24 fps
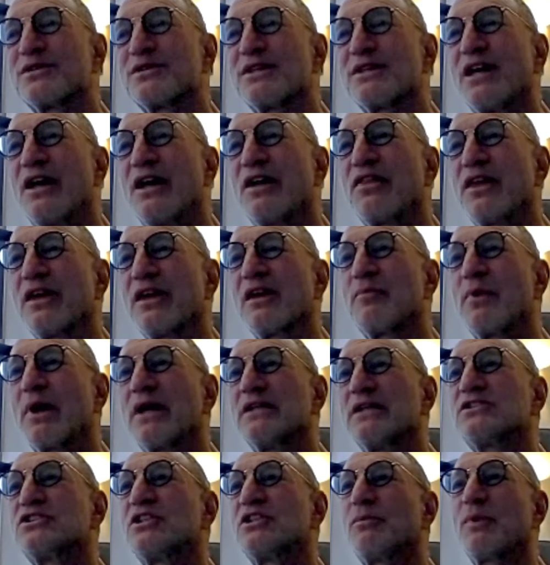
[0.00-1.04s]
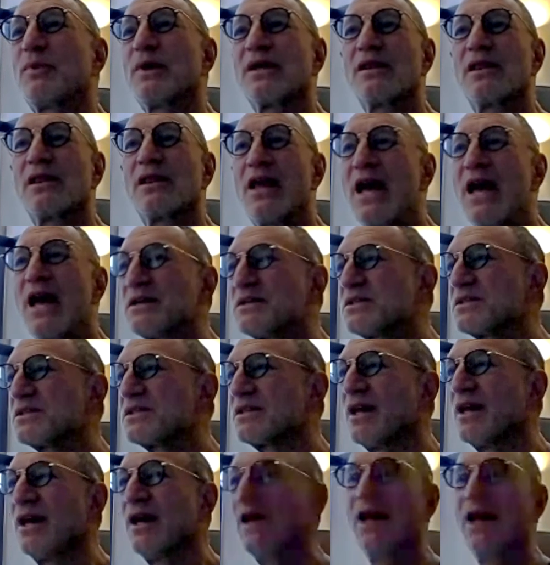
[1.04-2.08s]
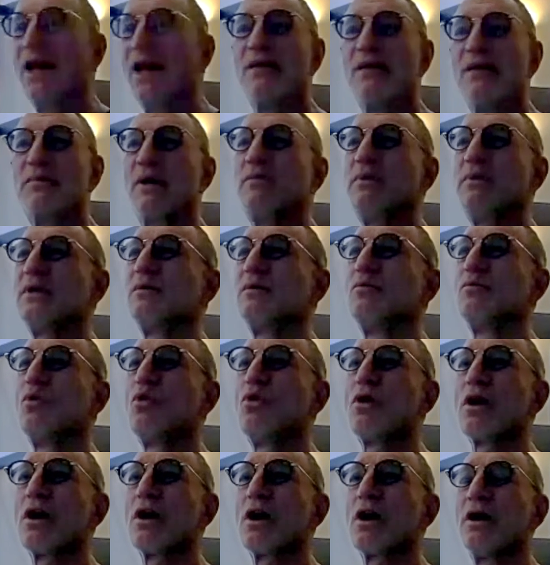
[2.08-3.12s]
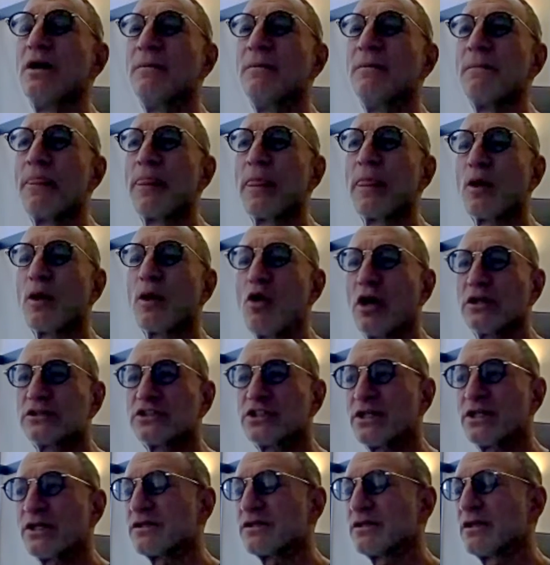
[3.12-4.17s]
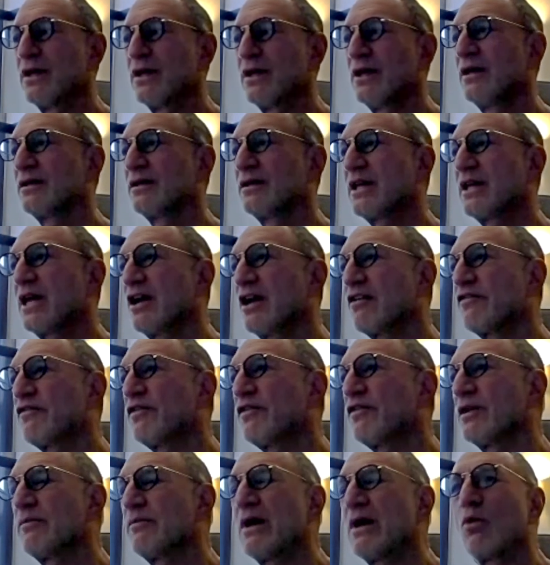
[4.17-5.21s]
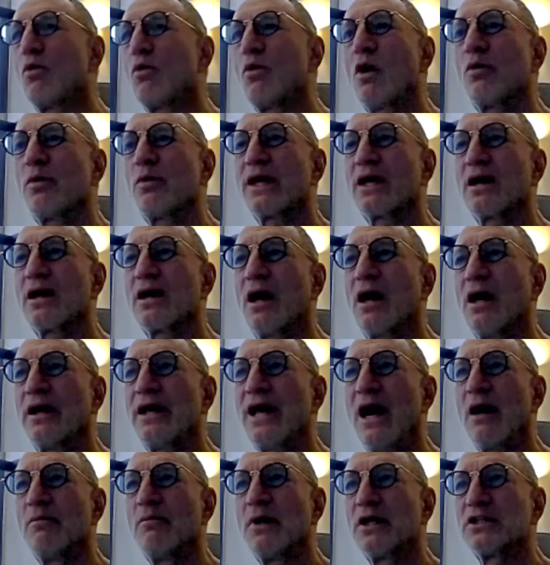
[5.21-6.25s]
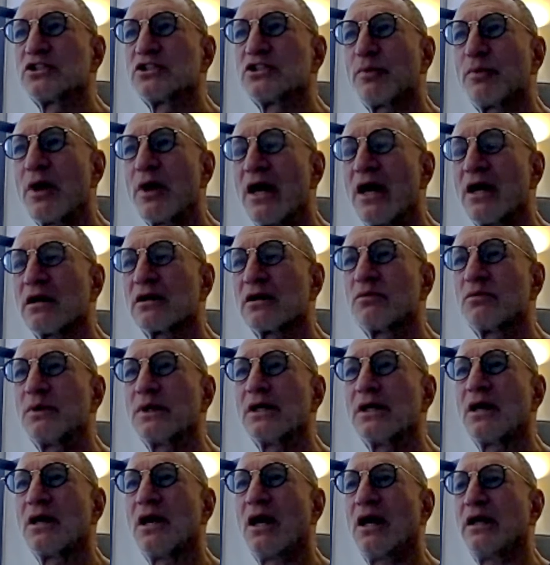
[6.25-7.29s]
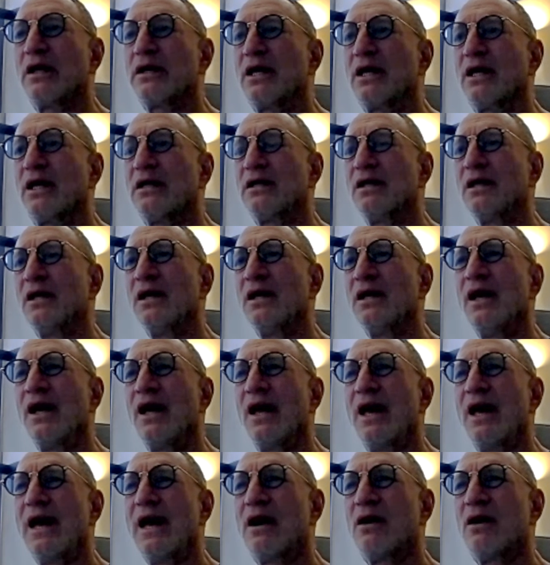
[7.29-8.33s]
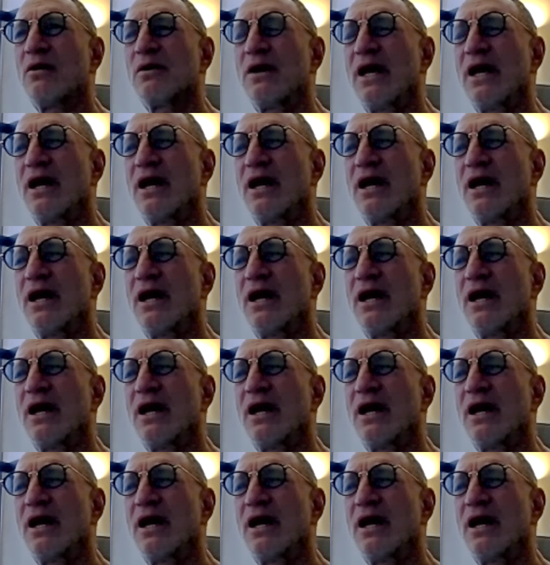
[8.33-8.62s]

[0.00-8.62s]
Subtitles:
And I think by shipping less and by being more cautious and careful about what we cut, how much product we cut, and how